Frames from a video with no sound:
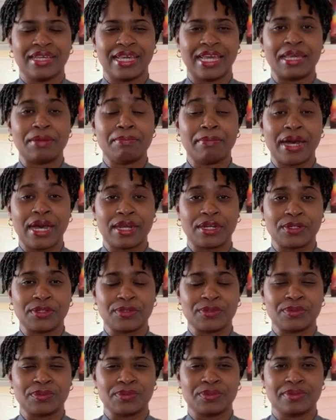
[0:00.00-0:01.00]
a
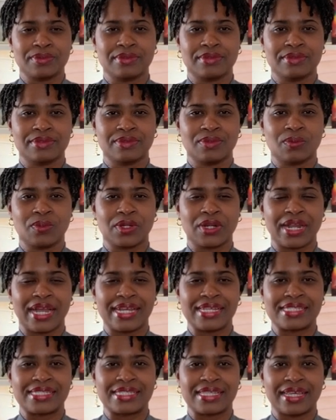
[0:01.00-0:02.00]
motto where
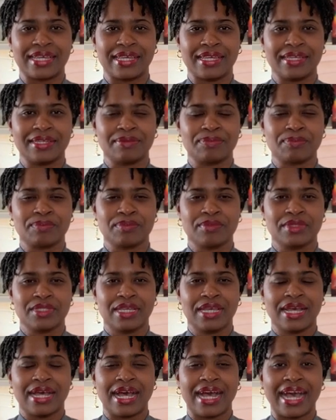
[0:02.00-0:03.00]
I say,
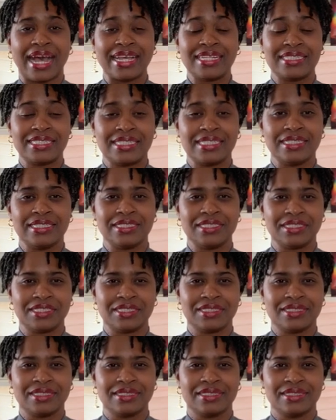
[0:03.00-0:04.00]
I
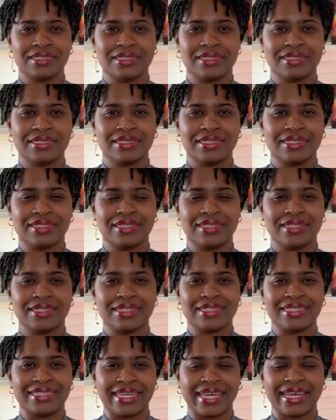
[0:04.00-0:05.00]
teach
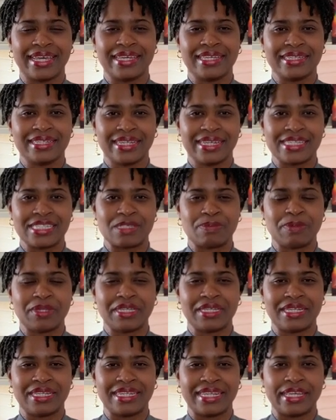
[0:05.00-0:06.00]
gay,
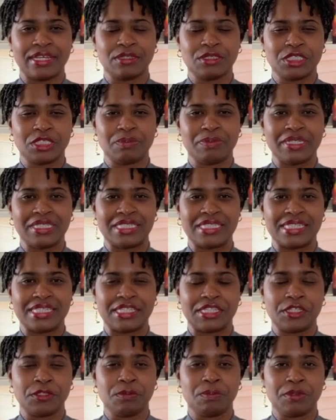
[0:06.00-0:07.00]
lesbian, and
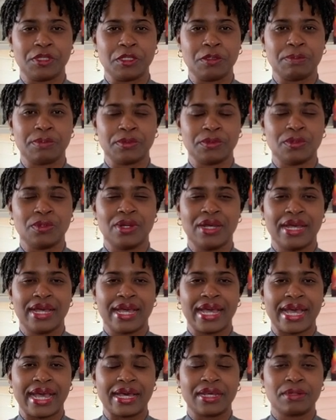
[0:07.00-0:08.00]
LGBTQ people
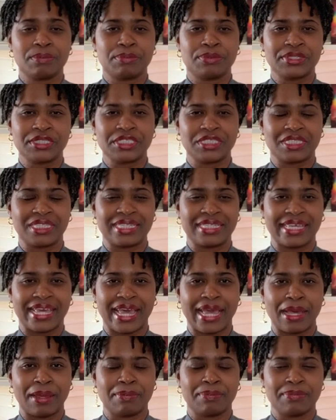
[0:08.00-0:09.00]
how to bridge the
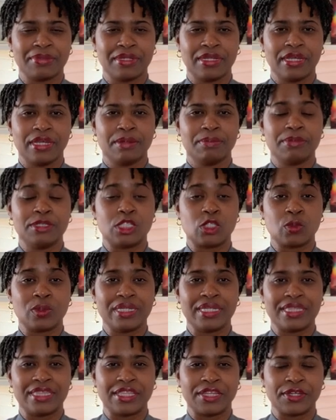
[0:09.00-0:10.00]
gap
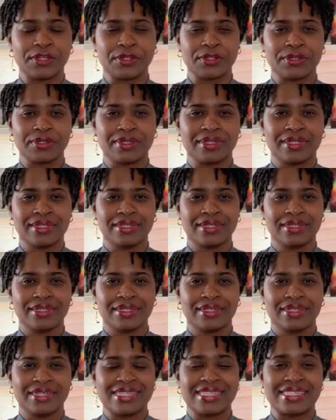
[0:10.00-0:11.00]
between their
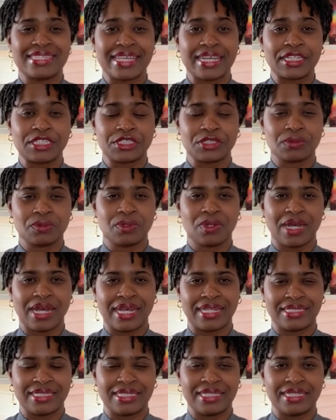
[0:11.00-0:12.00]
sexual
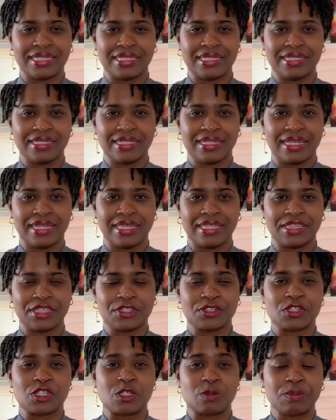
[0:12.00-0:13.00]
identity and
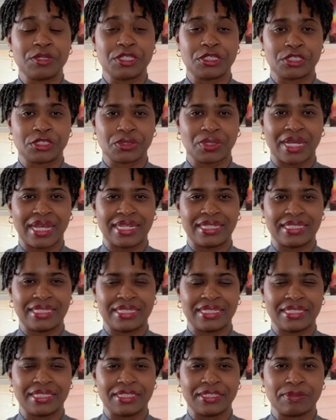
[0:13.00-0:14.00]
their spiritual
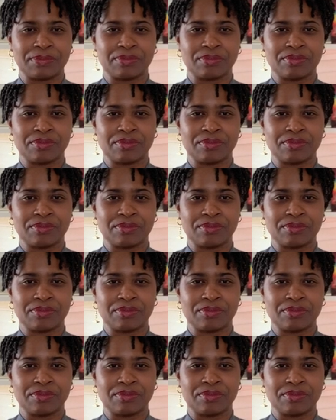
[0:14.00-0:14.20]
identity.